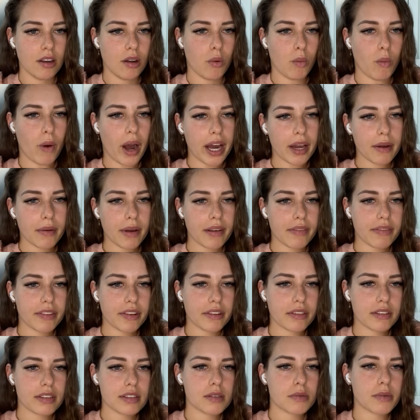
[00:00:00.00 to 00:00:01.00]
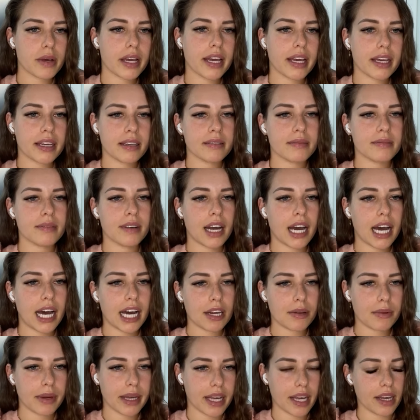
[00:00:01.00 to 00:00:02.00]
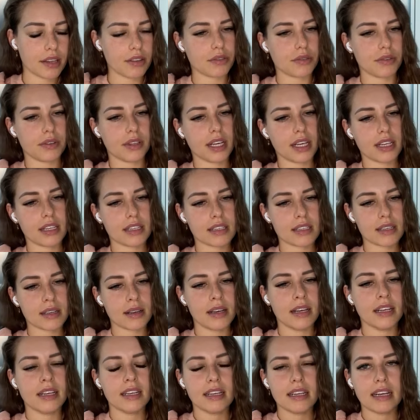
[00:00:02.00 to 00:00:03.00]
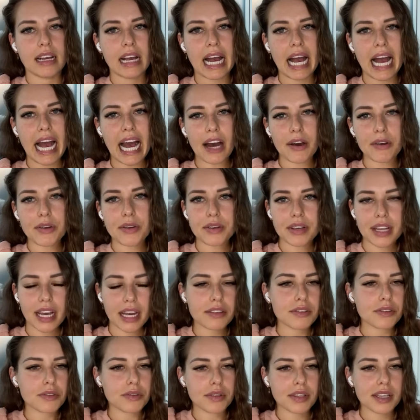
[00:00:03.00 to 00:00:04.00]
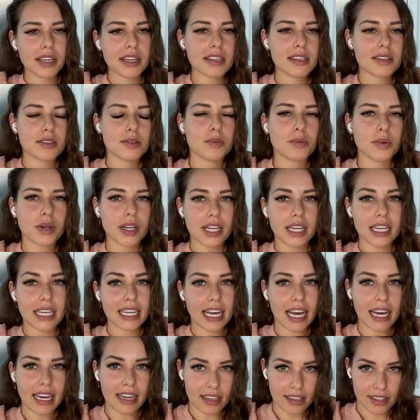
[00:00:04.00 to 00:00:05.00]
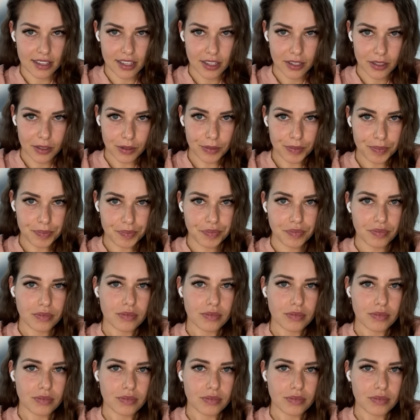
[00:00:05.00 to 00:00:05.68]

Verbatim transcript: Why do I feel this way? How do I get through this? How you get through this, we're gonna get into,